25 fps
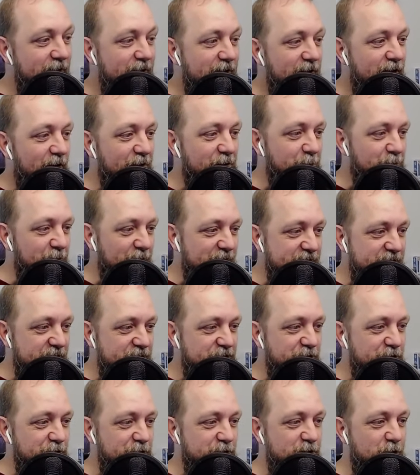of the
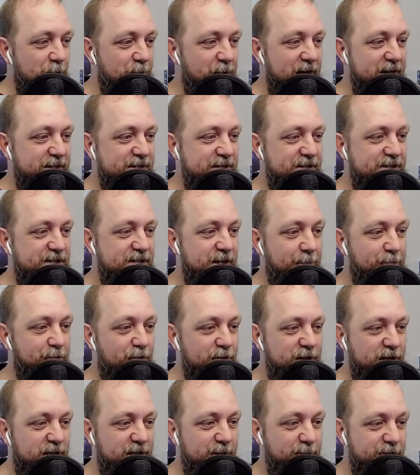PlayStation user base is some
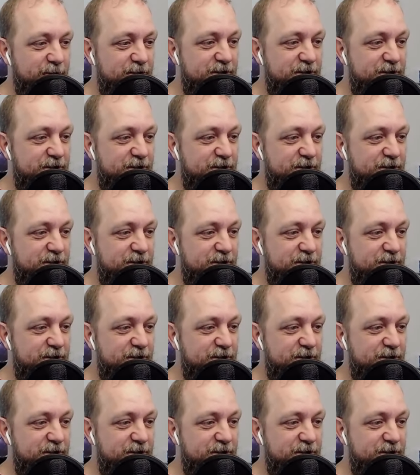predictable